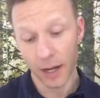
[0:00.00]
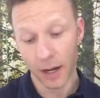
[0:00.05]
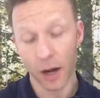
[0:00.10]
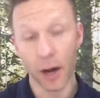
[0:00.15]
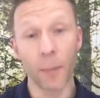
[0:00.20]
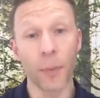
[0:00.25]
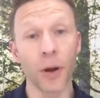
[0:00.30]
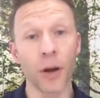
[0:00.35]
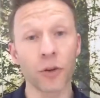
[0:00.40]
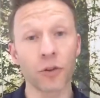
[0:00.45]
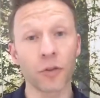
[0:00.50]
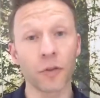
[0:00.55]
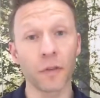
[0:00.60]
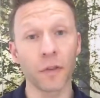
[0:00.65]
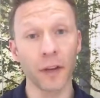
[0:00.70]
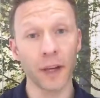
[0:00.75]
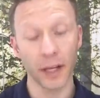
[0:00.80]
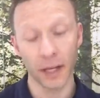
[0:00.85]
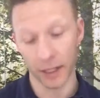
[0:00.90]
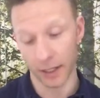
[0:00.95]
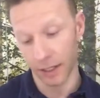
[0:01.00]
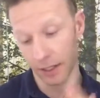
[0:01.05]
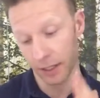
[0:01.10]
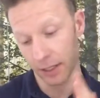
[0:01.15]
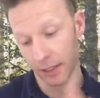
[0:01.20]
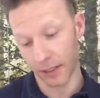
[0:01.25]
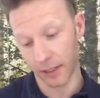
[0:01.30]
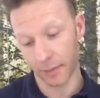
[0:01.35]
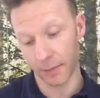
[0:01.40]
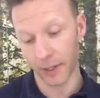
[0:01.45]
hypertrophy and it
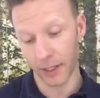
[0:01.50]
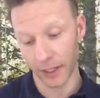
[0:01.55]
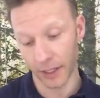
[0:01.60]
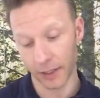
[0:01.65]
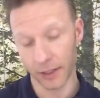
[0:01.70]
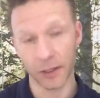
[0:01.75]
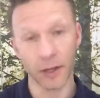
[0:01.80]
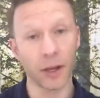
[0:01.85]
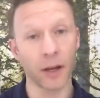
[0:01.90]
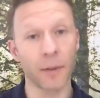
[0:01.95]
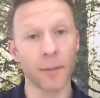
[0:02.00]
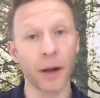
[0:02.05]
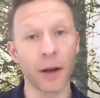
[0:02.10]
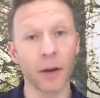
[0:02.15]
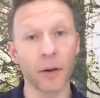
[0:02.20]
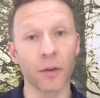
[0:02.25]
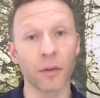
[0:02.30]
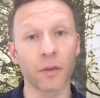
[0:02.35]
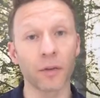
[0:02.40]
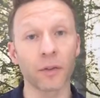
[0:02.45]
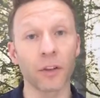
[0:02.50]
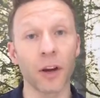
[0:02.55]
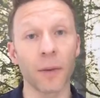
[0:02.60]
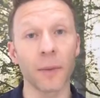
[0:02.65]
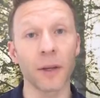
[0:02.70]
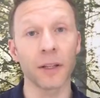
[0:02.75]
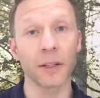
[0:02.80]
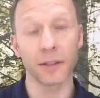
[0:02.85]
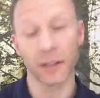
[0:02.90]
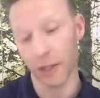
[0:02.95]
needs to be a certain amount of time
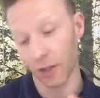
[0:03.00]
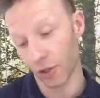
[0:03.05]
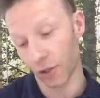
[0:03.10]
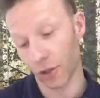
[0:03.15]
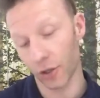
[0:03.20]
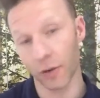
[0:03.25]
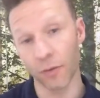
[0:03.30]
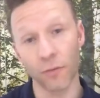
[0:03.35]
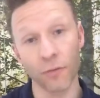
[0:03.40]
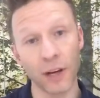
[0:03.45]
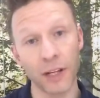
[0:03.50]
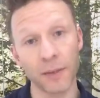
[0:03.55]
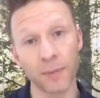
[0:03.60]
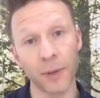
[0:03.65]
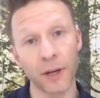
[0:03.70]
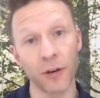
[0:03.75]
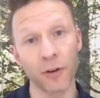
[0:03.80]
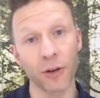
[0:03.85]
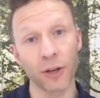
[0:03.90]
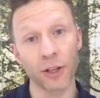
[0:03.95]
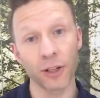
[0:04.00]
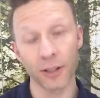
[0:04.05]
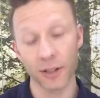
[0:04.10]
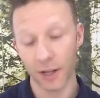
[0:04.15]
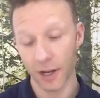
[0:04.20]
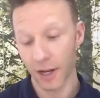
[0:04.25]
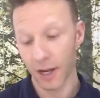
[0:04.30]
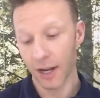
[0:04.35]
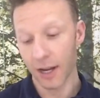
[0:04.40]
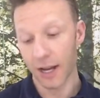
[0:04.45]
under tension and rest periods
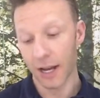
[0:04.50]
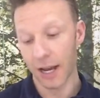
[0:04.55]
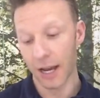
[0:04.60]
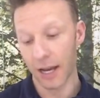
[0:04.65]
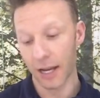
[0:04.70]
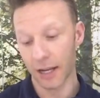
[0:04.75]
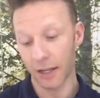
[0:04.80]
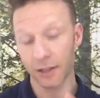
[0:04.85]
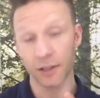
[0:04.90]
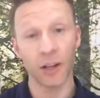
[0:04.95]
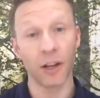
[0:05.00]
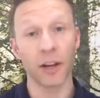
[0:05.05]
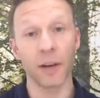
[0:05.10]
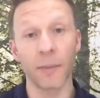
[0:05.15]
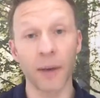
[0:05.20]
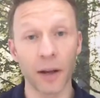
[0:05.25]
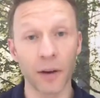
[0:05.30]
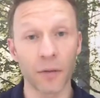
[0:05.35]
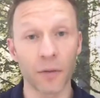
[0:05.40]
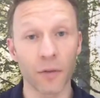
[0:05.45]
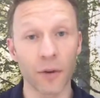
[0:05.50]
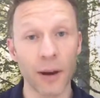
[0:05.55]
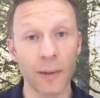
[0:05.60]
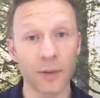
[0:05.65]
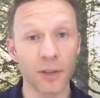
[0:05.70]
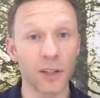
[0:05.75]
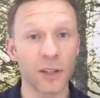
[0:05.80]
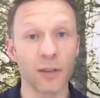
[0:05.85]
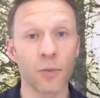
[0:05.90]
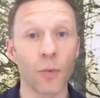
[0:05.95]
and certain amount of
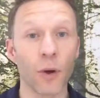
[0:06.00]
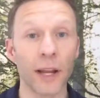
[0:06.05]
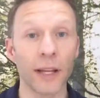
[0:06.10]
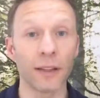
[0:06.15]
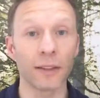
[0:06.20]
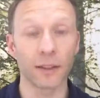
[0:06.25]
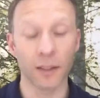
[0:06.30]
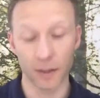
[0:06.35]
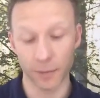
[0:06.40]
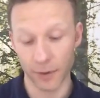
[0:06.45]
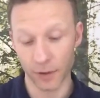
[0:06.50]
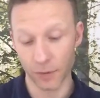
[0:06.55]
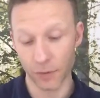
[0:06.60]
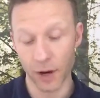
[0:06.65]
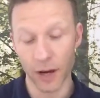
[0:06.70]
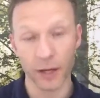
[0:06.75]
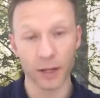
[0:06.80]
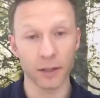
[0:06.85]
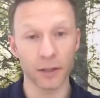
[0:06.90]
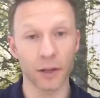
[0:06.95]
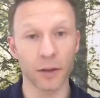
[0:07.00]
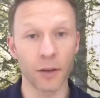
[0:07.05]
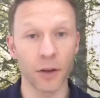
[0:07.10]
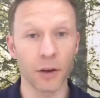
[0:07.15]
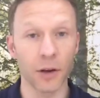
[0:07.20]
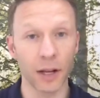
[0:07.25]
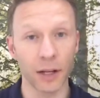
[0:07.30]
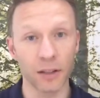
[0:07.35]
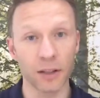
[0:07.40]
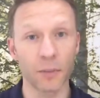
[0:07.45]
reps, and the weight's going to be right because I know
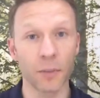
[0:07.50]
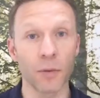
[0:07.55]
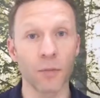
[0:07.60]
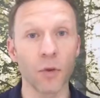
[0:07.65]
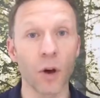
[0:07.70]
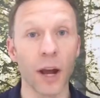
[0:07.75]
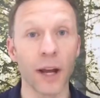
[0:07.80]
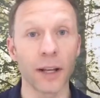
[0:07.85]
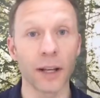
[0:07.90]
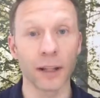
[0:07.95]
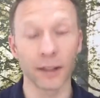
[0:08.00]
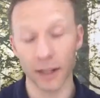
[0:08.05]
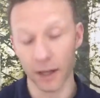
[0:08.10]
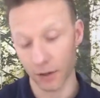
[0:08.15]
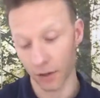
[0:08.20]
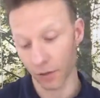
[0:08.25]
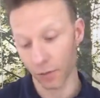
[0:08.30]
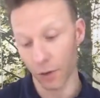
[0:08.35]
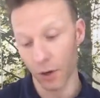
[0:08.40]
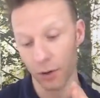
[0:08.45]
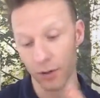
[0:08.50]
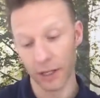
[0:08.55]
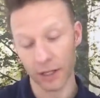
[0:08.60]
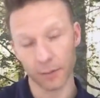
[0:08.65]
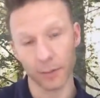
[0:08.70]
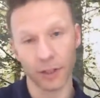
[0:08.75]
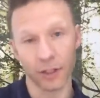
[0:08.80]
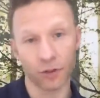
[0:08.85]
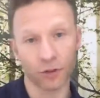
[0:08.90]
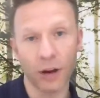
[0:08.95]
that because I've been writing that down as well. And
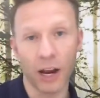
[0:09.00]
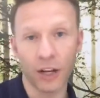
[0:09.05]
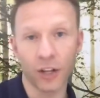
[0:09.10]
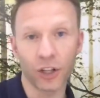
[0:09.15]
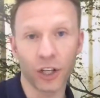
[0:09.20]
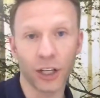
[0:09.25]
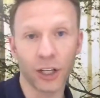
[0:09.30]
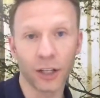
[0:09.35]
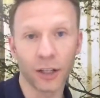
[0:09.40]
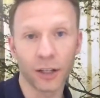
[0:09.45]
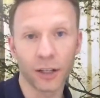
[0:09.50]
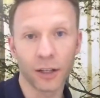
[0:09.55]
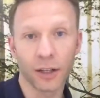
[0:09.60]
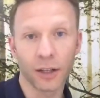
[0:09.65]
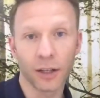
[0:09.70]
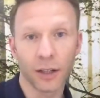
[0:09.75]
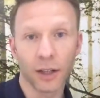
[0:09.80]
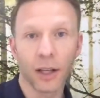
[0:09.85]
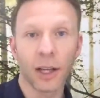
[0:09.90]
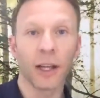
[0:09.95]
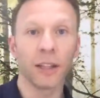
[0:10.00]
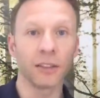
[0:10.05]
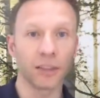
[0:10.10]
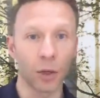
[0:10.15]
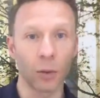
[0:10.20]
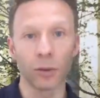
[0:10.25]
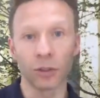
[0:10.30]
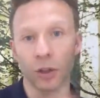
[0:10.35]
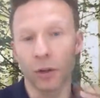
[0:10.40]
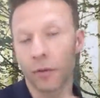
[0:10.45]
that's my strategy, and so
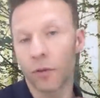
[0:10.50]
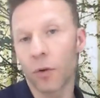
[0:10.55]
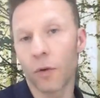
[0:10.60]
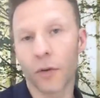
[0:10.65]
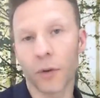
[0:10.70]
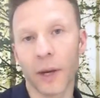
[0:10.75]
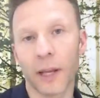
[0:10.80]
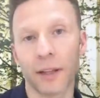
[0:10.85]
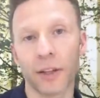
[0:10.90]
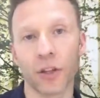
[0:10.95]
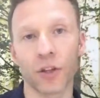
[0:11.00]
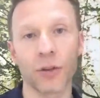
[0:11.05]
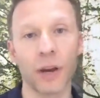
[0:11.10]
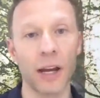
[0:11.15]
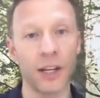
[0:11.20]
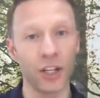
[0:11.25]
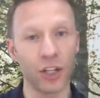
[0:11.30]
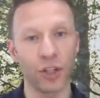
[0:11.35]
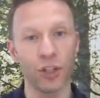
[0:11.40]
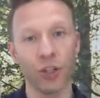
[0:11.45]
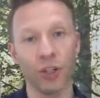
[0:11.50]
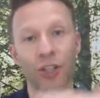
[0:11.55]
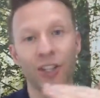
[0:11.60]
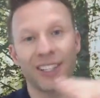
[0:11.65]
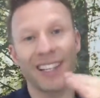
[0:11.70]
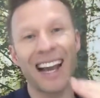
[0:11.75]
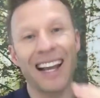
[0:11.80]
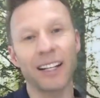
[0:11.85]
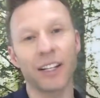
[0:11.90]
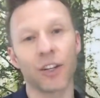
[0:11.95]
on and so forth. You add the strategies and you
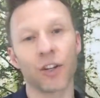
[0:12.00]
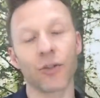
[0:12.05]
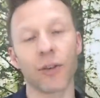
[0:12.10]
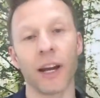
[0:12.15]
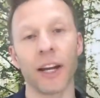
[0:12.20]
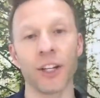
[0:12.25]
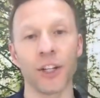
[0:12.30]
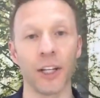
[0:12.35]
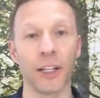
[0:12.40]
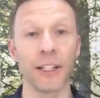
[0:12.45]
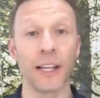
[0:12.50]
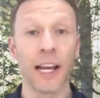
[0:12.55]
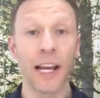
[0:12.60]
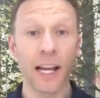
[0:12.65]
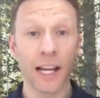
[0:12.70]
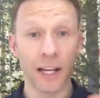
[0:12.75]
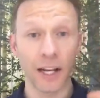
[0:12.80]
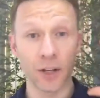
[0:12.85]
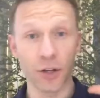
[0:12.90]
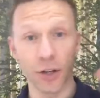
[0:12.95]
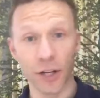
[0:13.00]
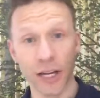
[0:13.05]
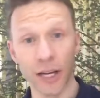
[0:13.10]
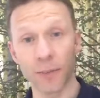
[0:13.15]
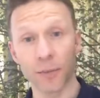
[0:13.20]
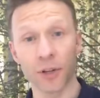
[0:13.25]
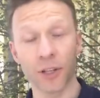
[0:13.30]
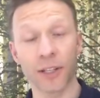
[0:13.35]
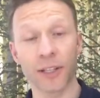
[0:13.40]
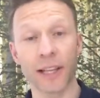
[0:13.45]
stack the strategies, and then you
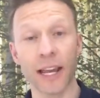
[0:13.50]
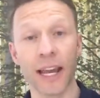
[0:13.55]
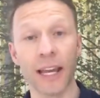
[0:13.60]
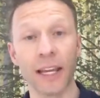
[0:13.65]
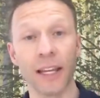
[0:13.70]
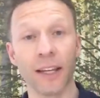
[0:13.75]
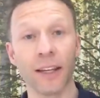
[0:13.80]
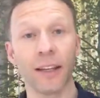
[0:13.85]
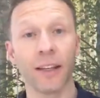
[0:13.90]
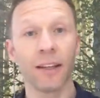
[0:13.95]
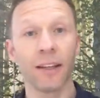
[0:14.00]
keep your state.